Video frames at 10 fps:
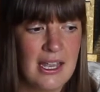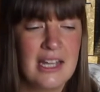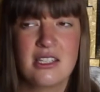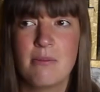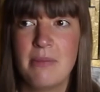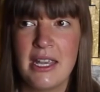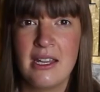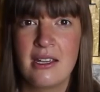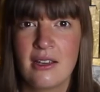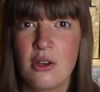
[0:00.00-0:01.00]
It's a
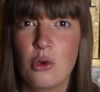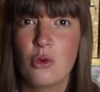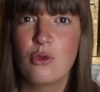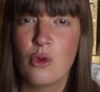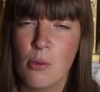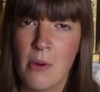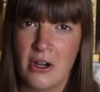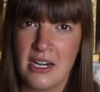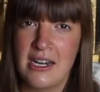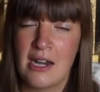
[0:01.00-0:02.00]
big,
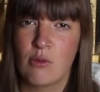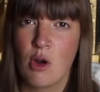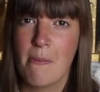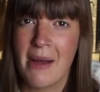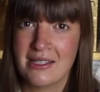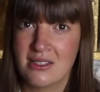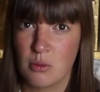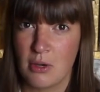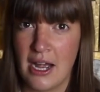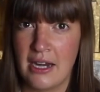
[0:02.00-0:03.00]
full-bodied and
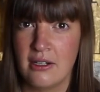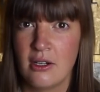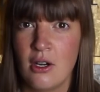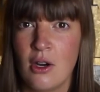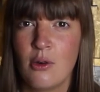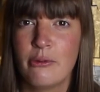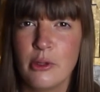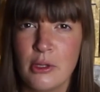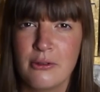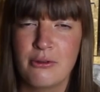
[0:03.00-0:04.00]
robust wine,
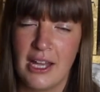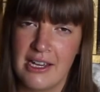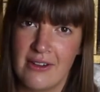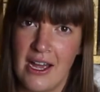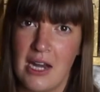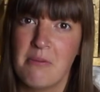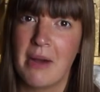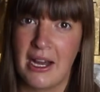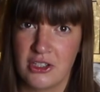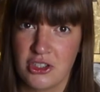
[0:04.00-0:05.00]
full of flavour and
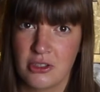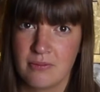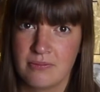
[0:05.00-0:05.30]
punch.